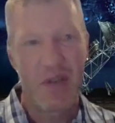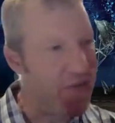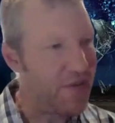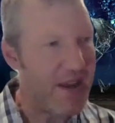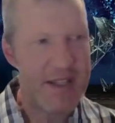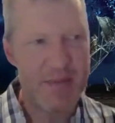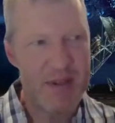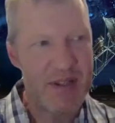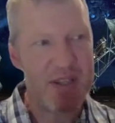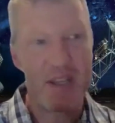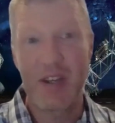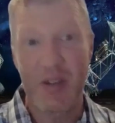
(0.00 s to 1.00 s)

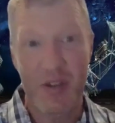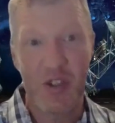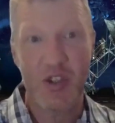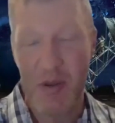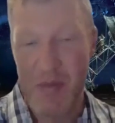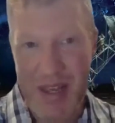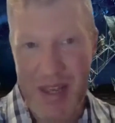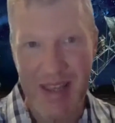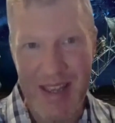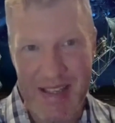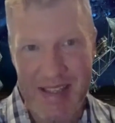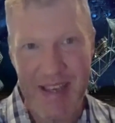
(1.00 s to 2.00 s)
investment in astronomy and
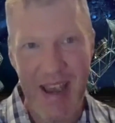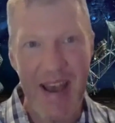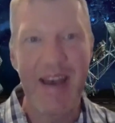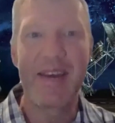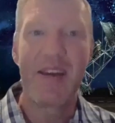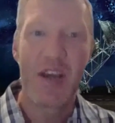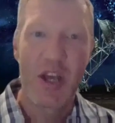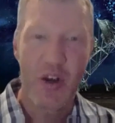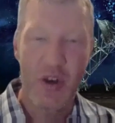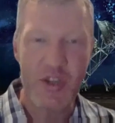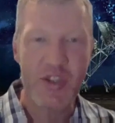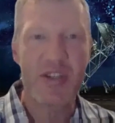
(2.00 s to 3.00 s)
the SKA,
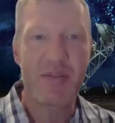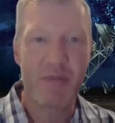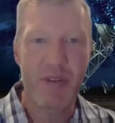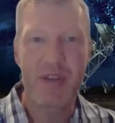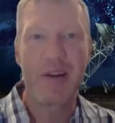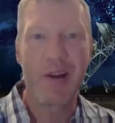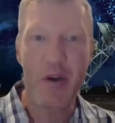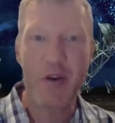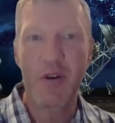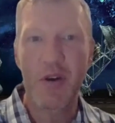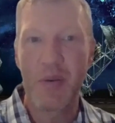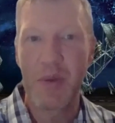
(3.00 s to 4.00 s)
not just within the
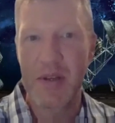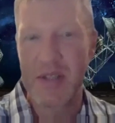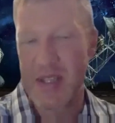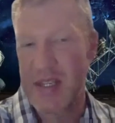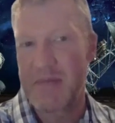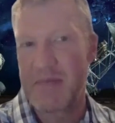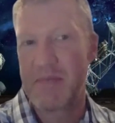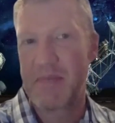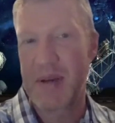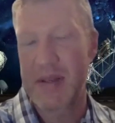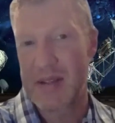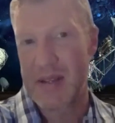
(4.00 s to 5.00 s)
local community,
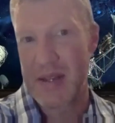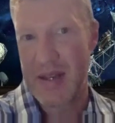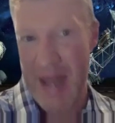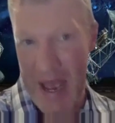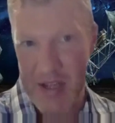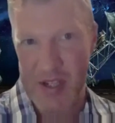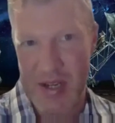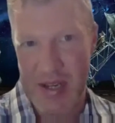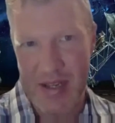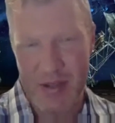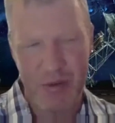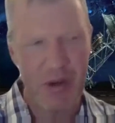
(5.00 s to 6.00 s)
but
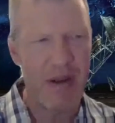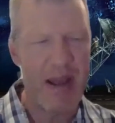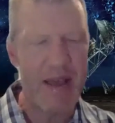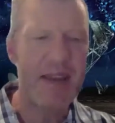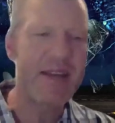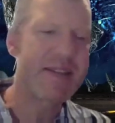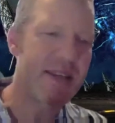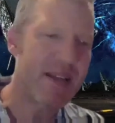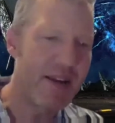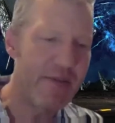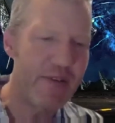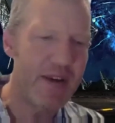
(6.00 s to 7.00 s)
nationally as well. And I think it's
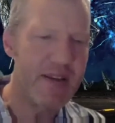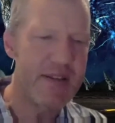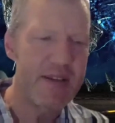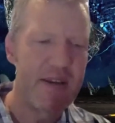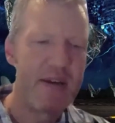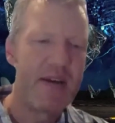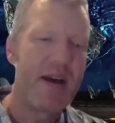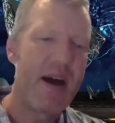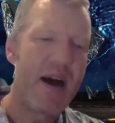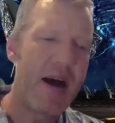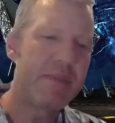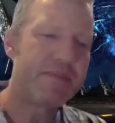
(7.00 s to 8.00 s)
significant.
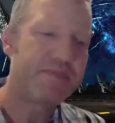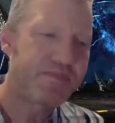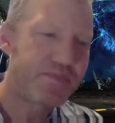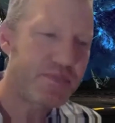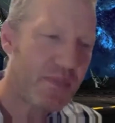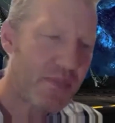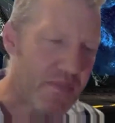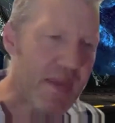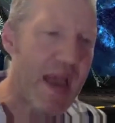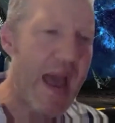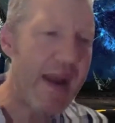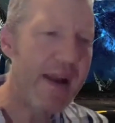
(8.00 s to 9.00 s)
At
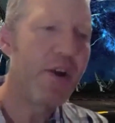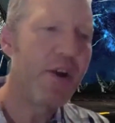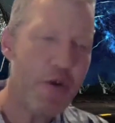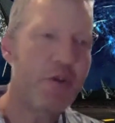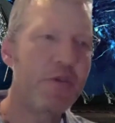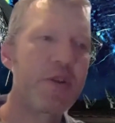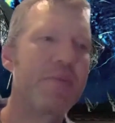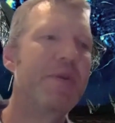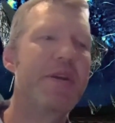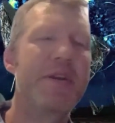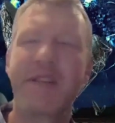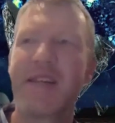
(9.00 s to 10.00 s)
a local
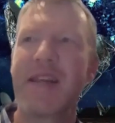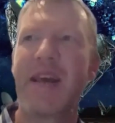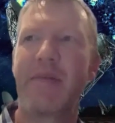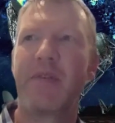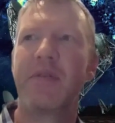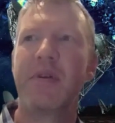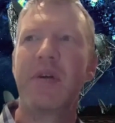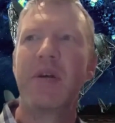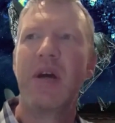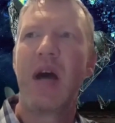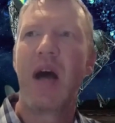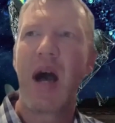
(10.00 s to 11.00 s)
community level,
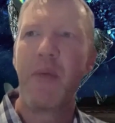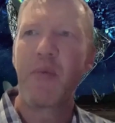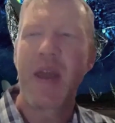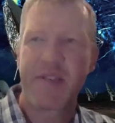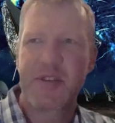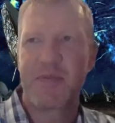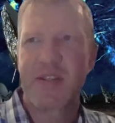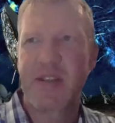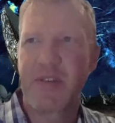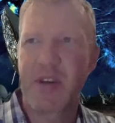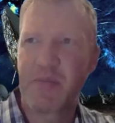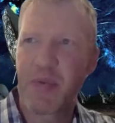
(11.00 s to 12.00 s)
we have
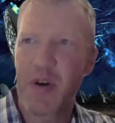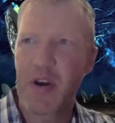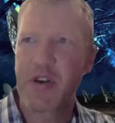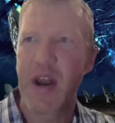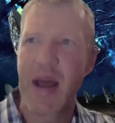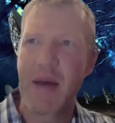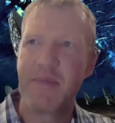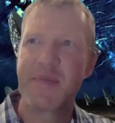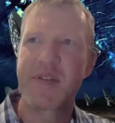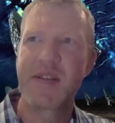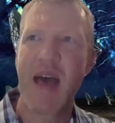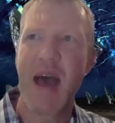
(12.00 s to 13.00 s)
specific
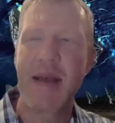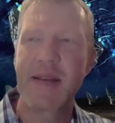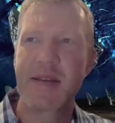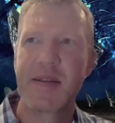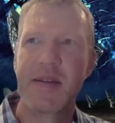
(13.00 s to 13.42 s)
programs that